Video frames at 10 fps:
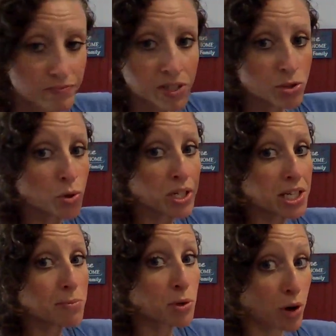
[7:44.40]
It's going to
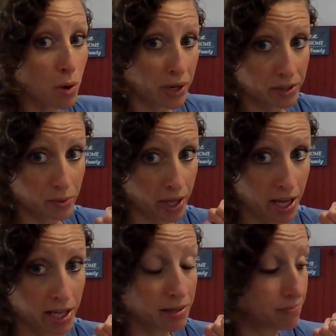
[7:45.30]
keep growing,
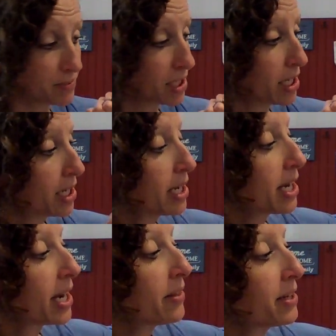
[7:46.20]
okay?
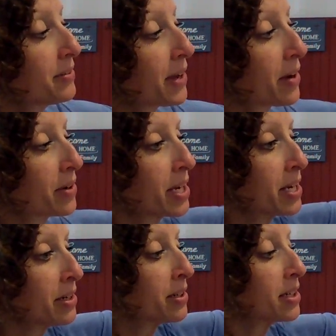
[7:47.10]
And then down
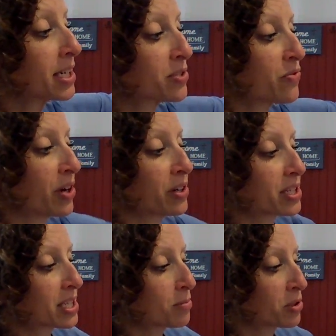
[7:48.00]
here, it's very
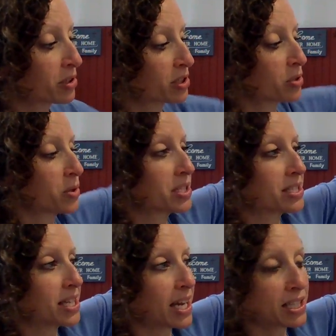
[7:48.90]
similar to
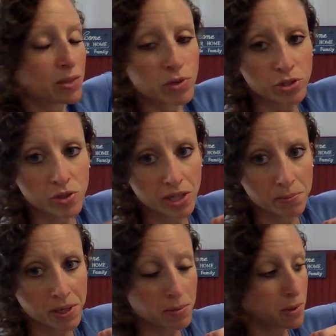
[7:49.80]
exactly what you did up
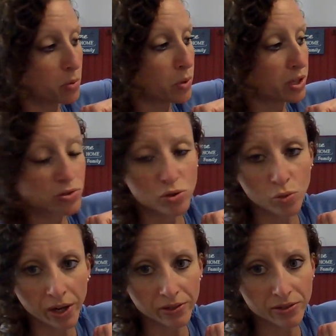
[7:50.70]
here, but with
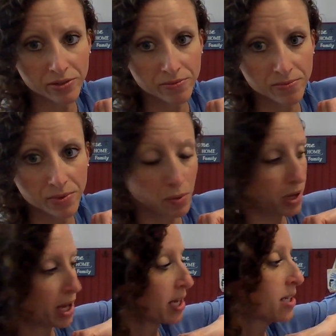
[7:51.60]
squares,
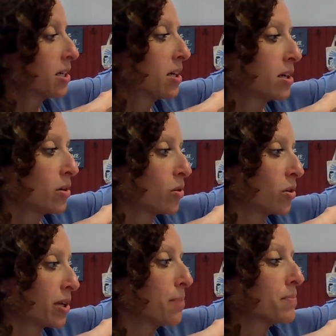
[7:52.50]
okay? Or,
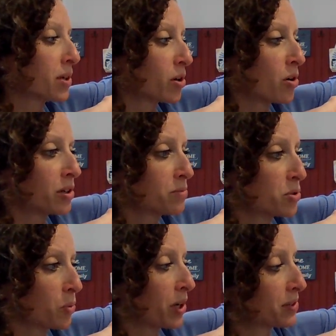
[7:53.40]
yep, they're calling them
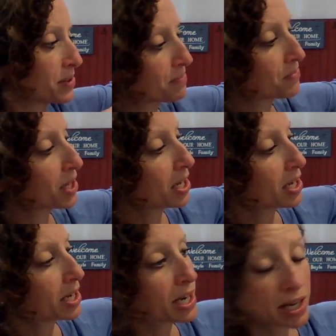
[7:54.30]
squares.
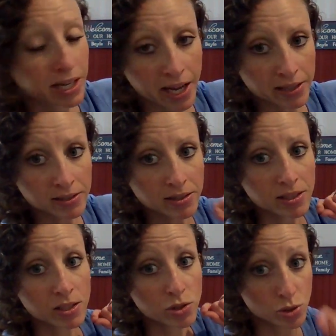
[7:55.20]
And again,
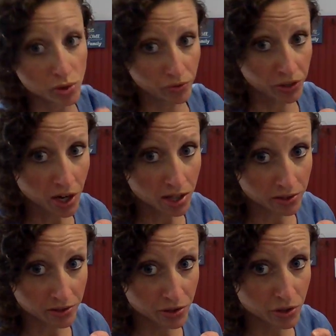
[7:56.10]
2 different
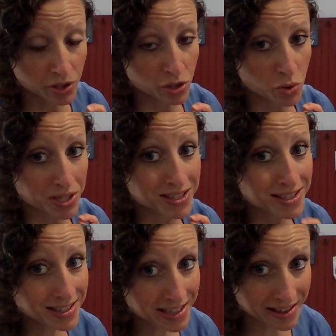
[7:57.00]
colors so that you can
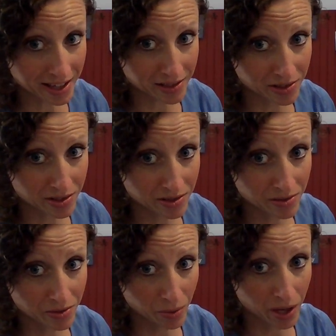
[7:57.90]
see this,
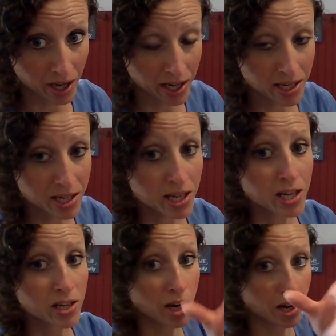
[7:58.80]
okay? A